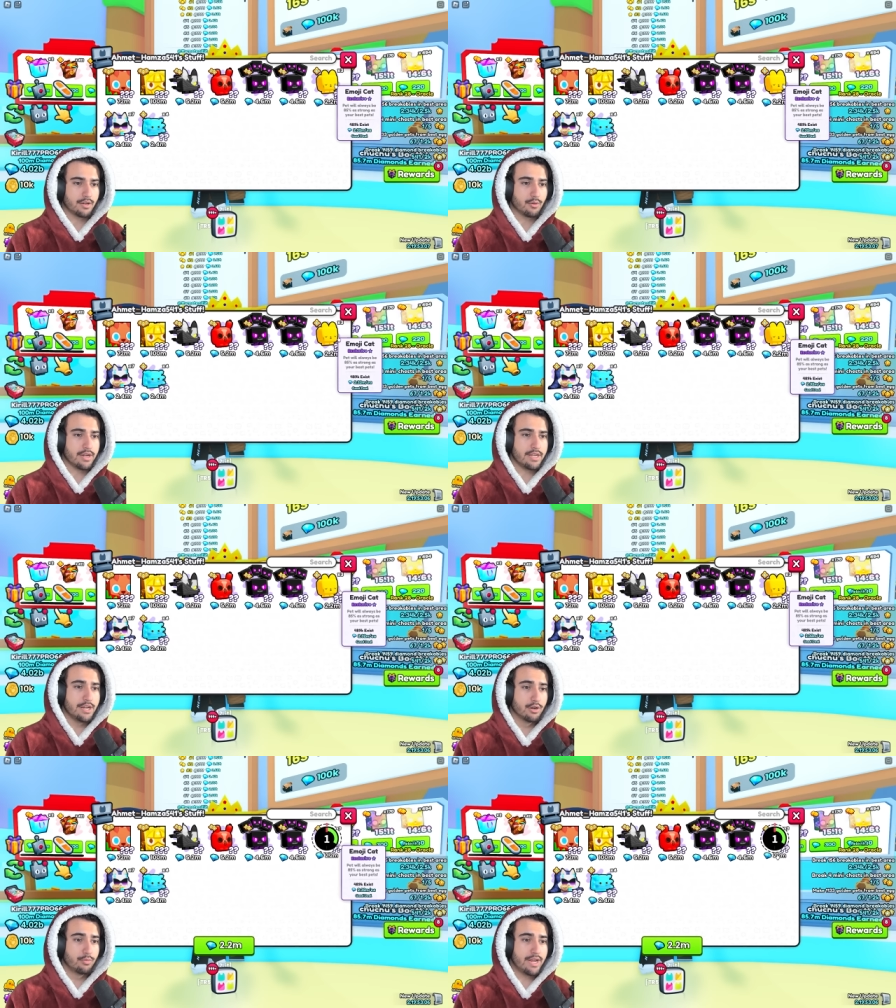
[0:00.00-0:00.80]
Like right
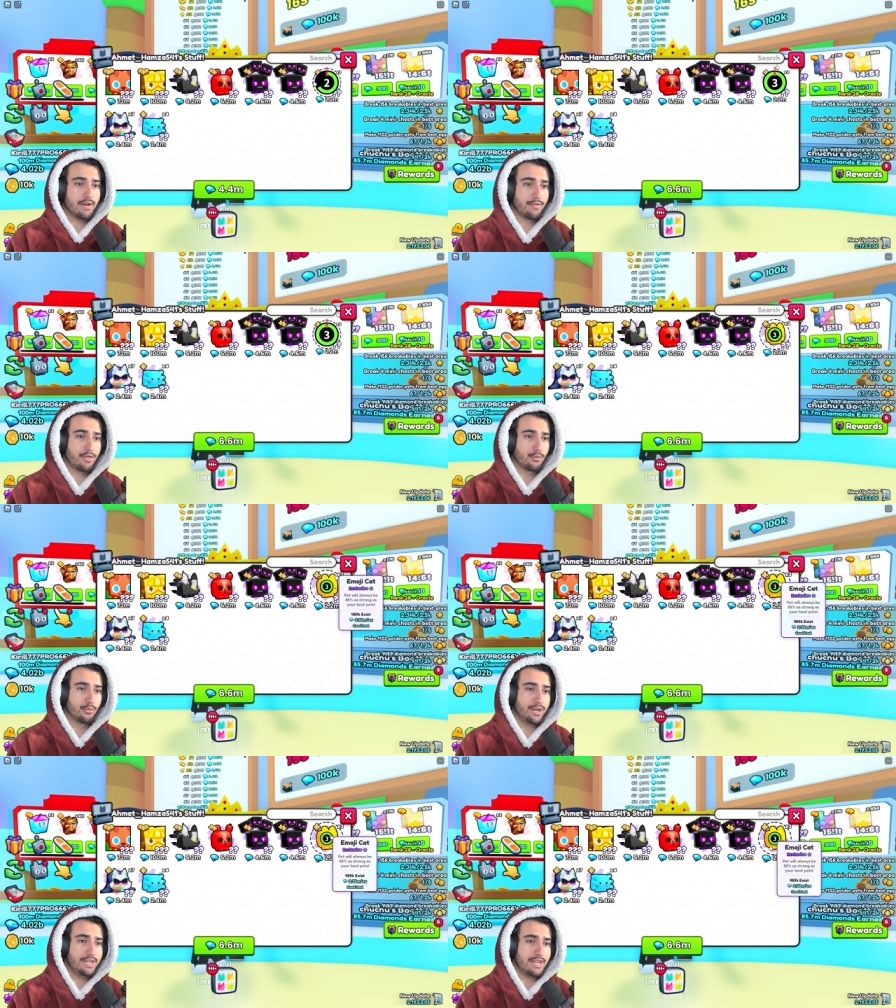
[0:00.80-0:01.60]
here, we have
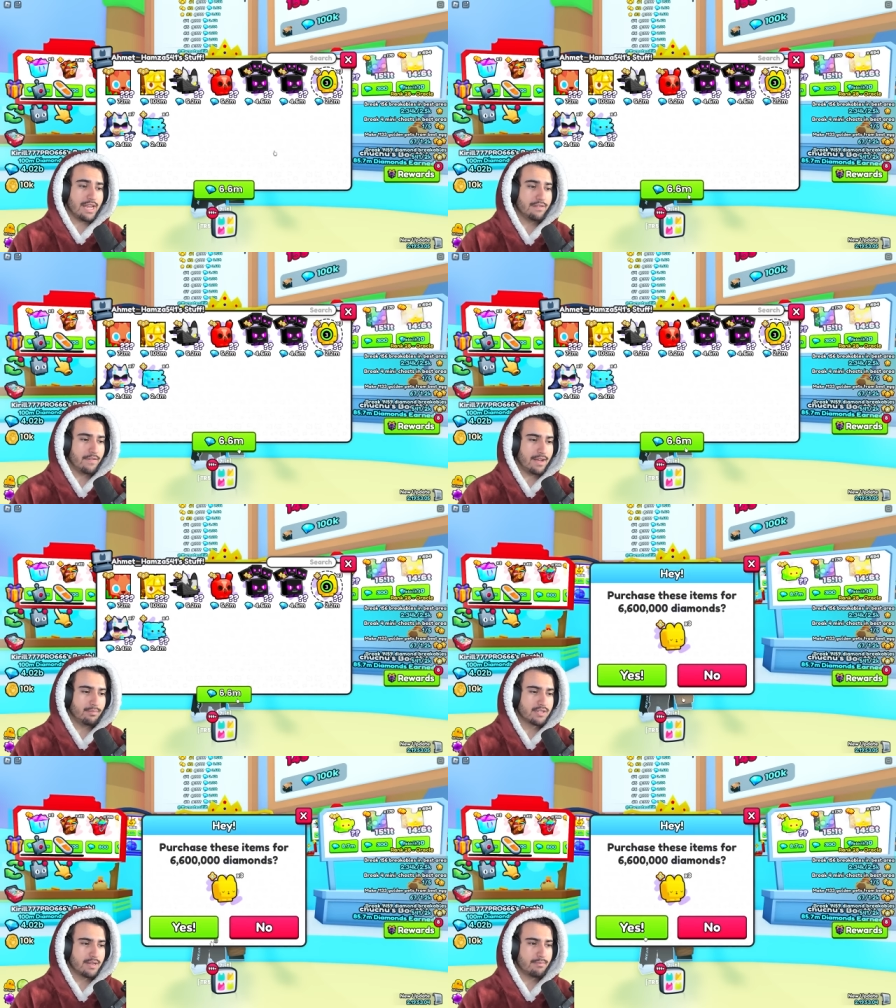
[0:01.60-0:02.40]
3
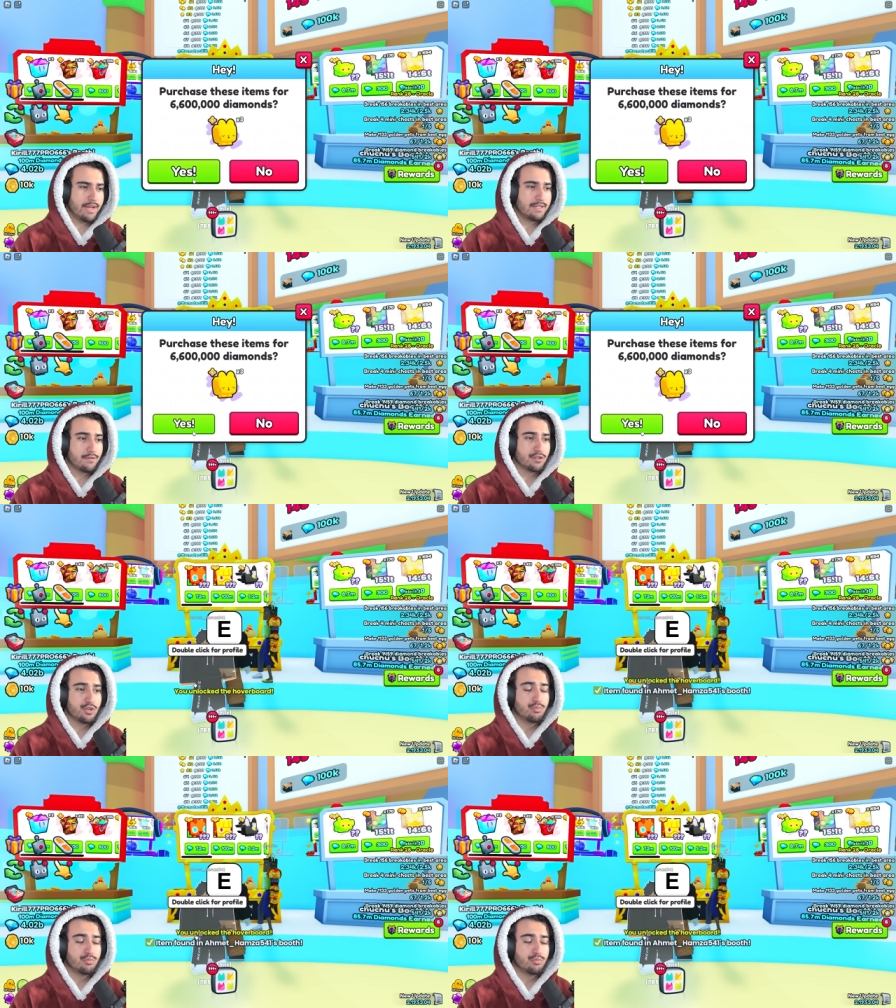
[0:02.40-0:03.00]
85% pets for